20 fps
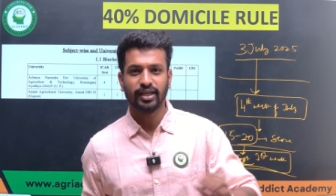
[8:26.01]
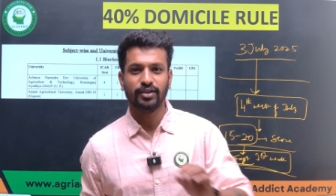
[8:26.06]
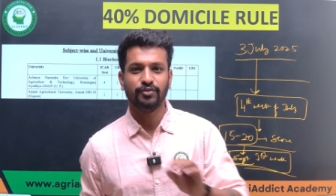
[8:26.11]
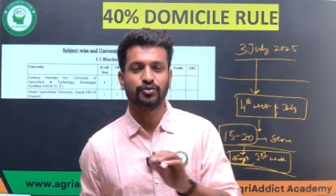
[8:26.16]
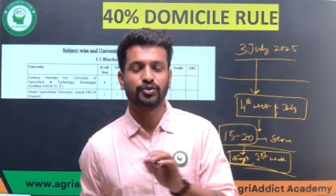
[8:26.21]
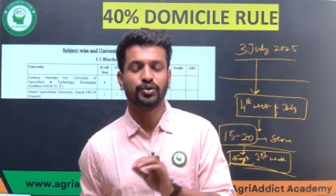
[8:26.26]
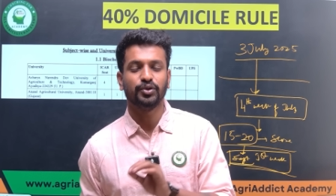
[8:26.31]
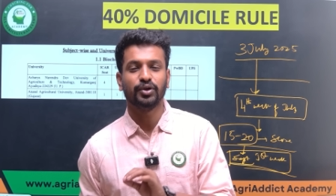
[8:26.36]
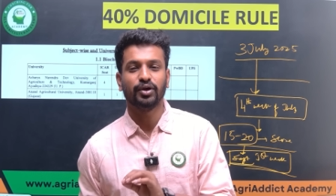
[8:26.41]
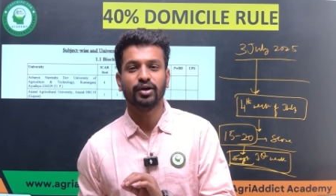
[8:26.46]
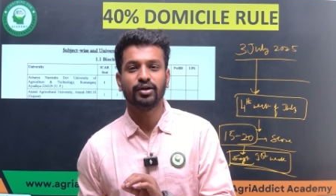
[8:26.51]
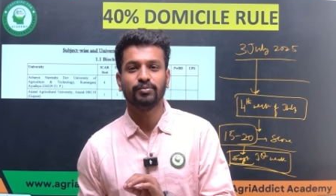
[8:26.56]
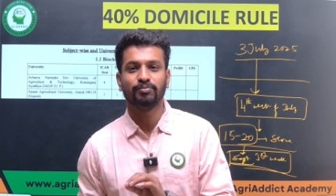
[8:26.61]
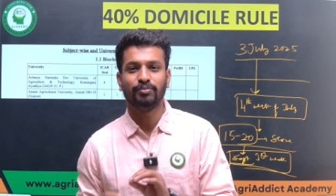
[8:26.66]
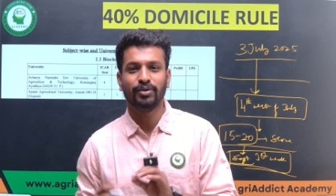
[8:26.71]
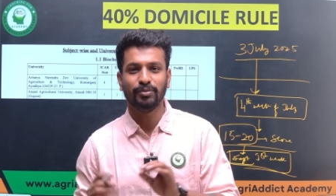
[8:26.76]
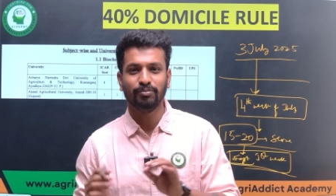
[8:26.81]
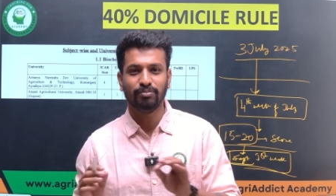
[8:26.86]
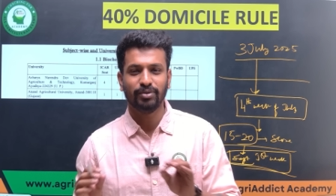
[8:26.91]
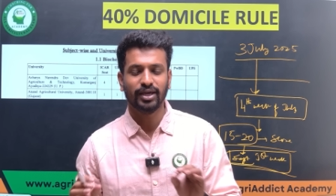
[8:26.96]
if you do not
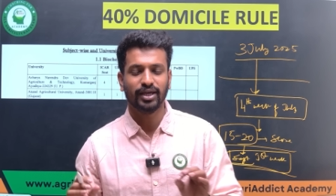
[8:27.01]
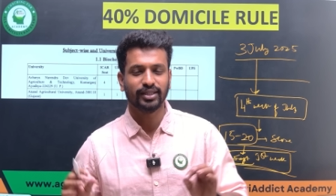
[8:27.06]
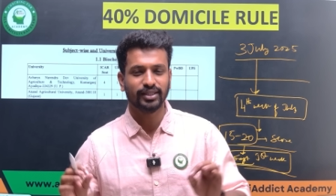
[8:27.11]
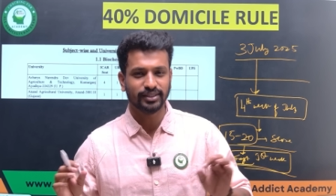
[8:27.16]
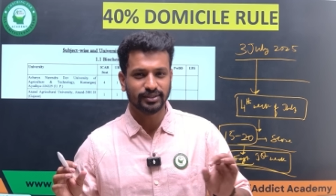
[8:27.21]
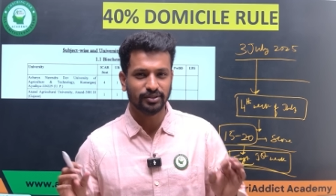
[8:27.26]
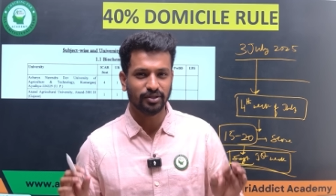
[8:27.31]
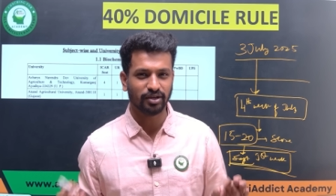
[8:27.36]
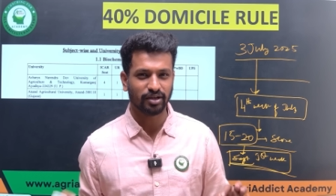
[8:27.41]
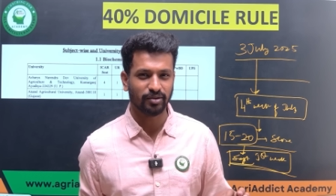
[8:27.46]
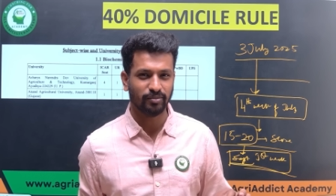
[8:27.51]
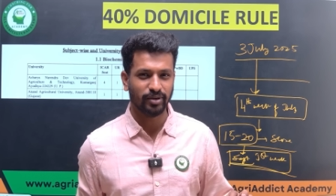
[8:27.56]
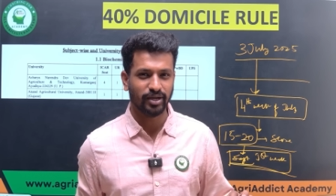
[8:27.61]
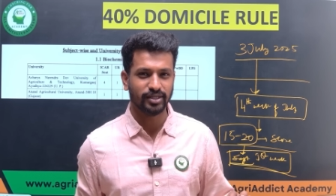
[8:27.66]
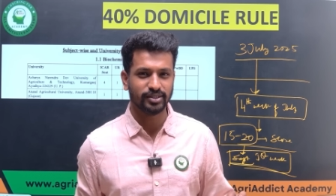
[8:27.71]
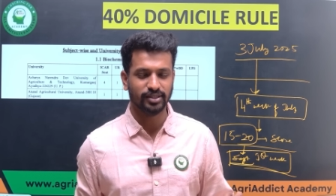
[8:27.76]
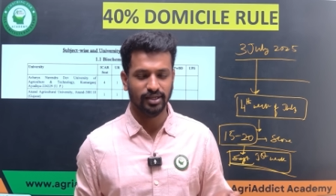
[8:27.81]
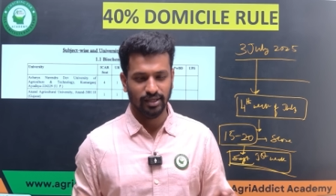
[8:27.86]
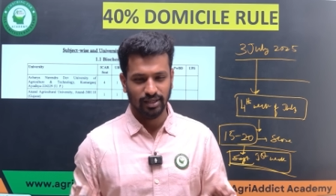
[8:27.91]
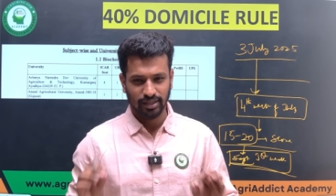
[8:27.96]
prepare these documents,